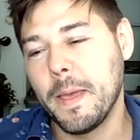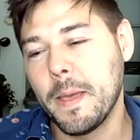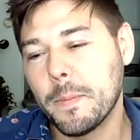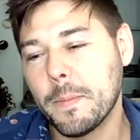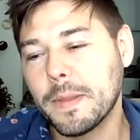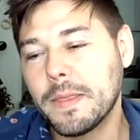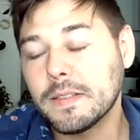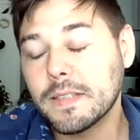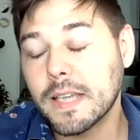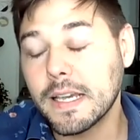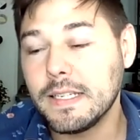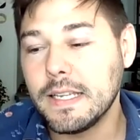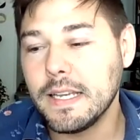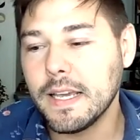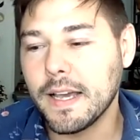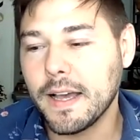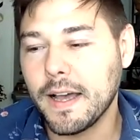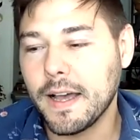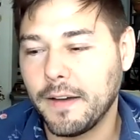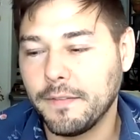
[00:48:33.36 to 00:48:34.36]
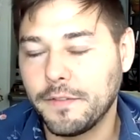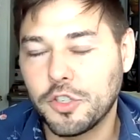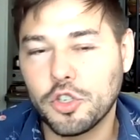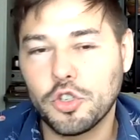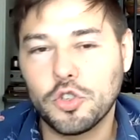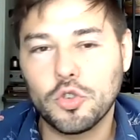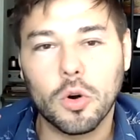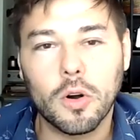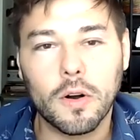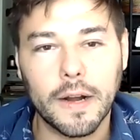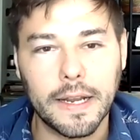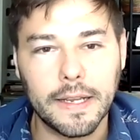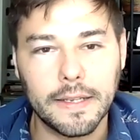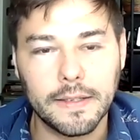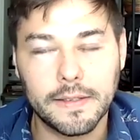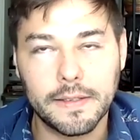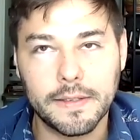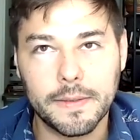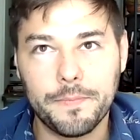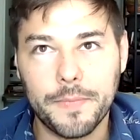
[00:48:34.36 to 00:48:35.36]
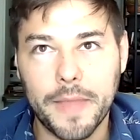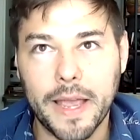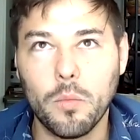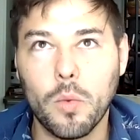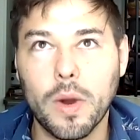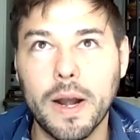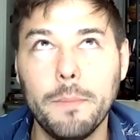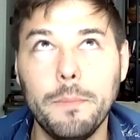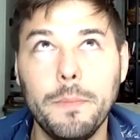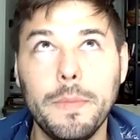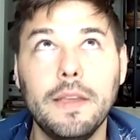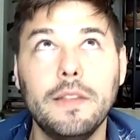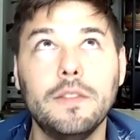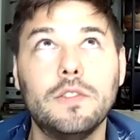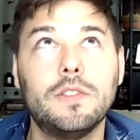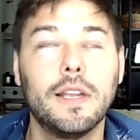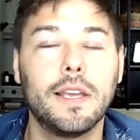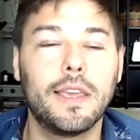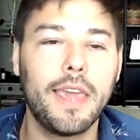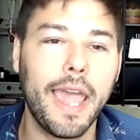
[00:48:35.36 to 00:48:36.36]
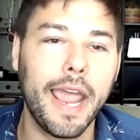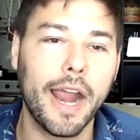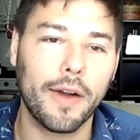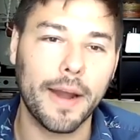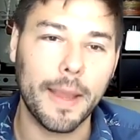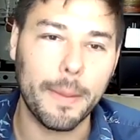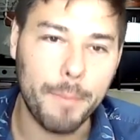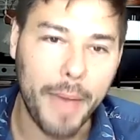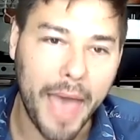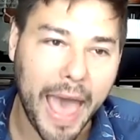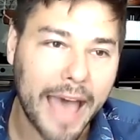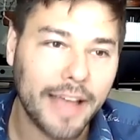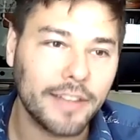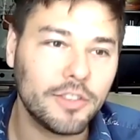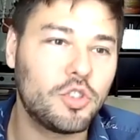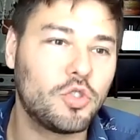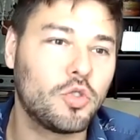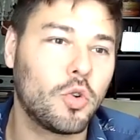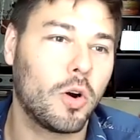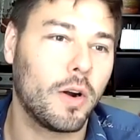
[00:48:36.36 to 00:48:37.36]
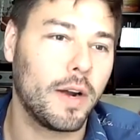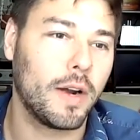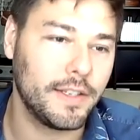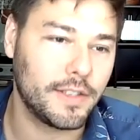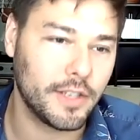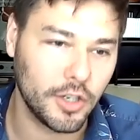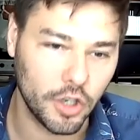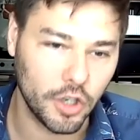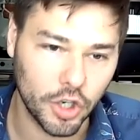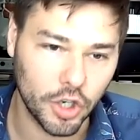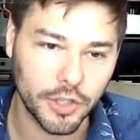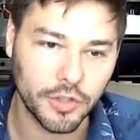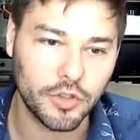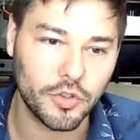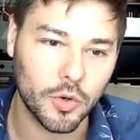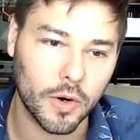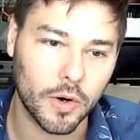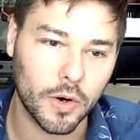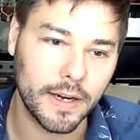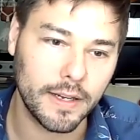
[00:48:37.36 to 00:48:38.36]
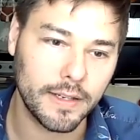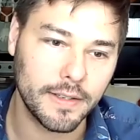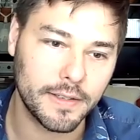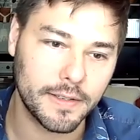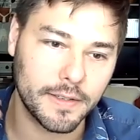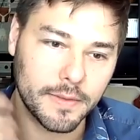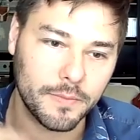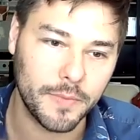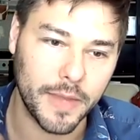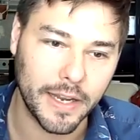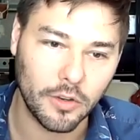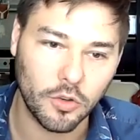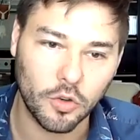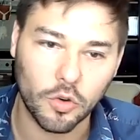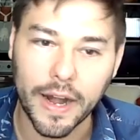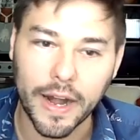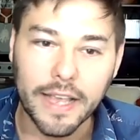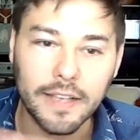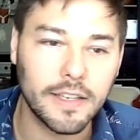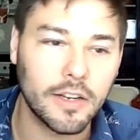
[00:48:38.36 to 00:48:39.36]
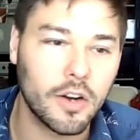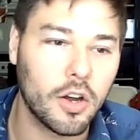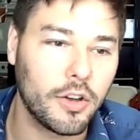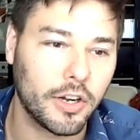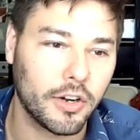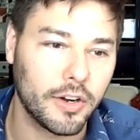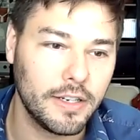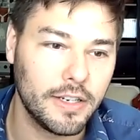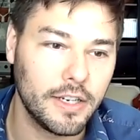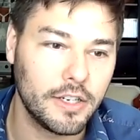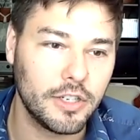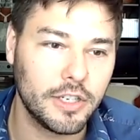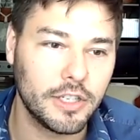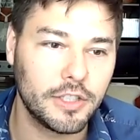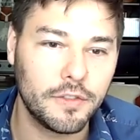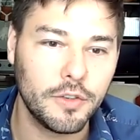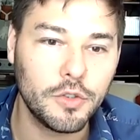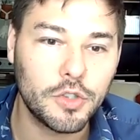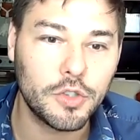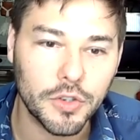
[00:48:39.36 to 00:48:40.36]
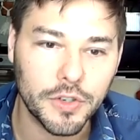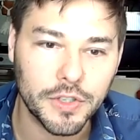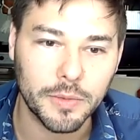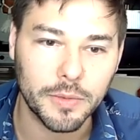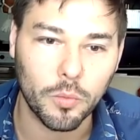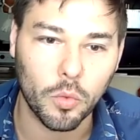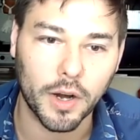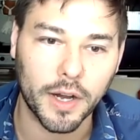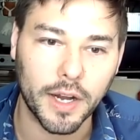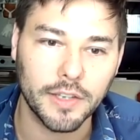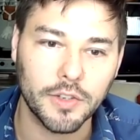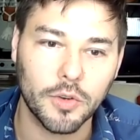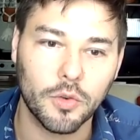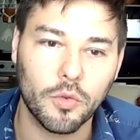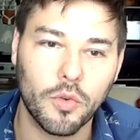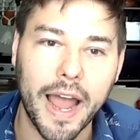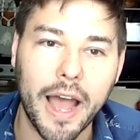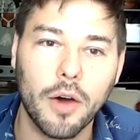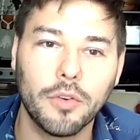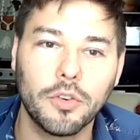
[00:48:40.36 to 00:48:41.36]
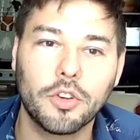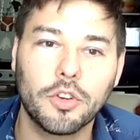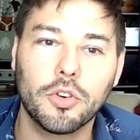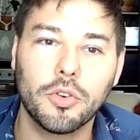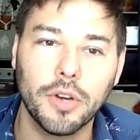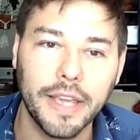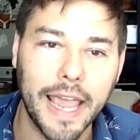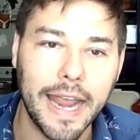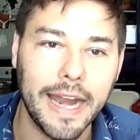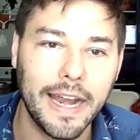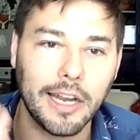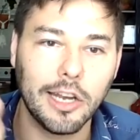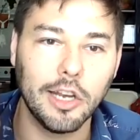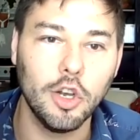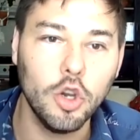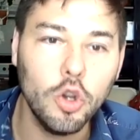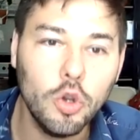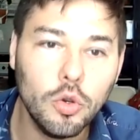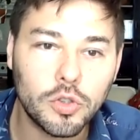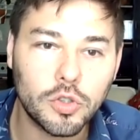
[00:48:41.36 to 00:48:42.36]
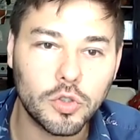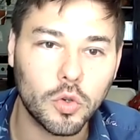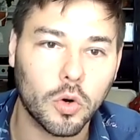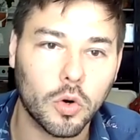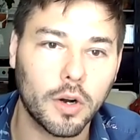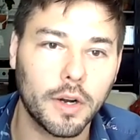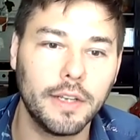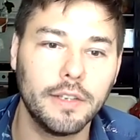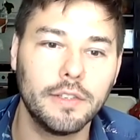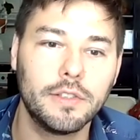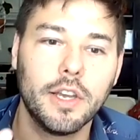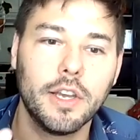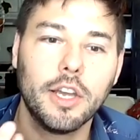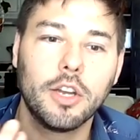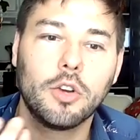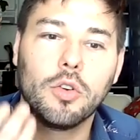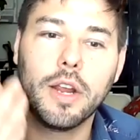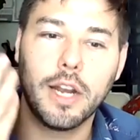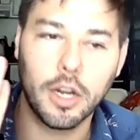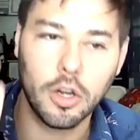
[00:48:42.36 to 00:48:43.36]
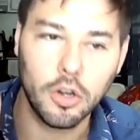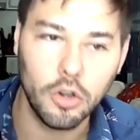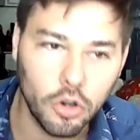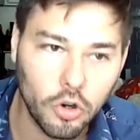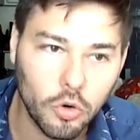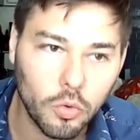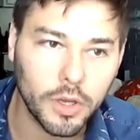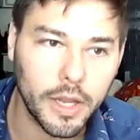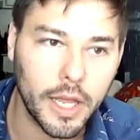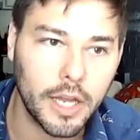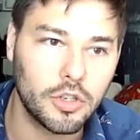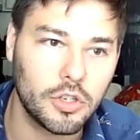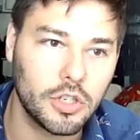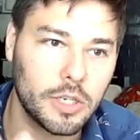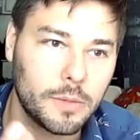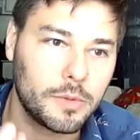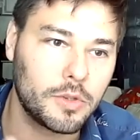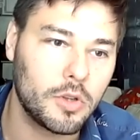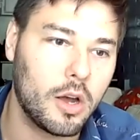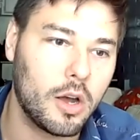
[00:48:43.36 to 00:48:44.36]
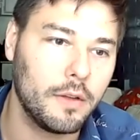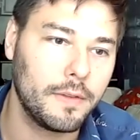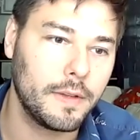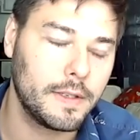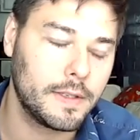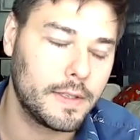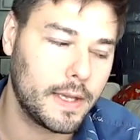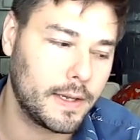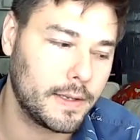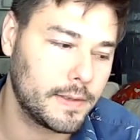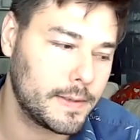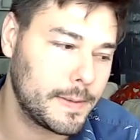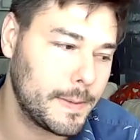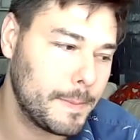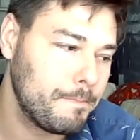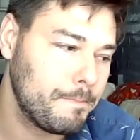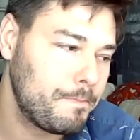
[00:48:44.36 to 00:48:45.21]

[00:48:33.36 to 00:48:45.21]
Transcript: But this idea of stories and what it means to carry bad stories and good stories, and Grace in all your Indigenous futurism work is around creating new stories, creating new relationships to all these things.